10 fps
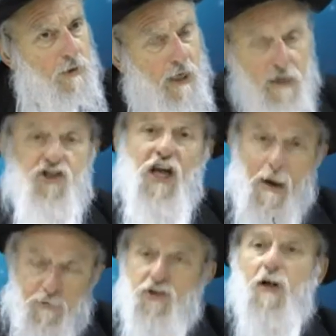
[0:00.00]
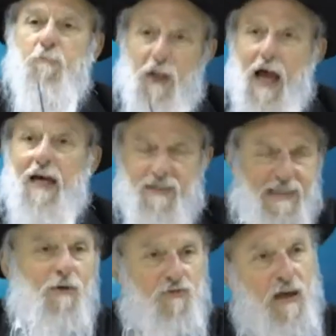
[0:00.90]
Can geometry apply on a
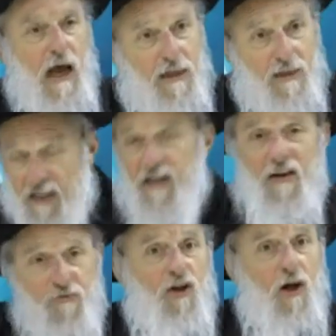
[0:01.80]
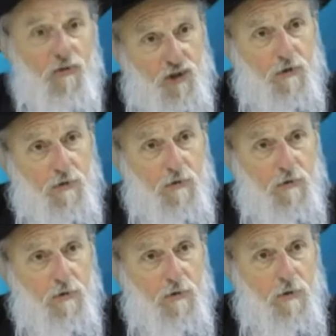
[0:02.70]
South Sea island in a different culture?
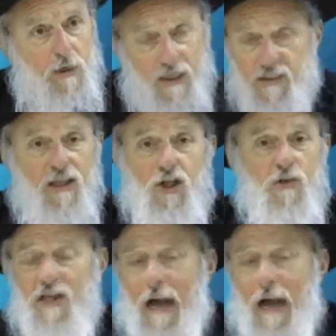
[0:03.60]
Isn't it using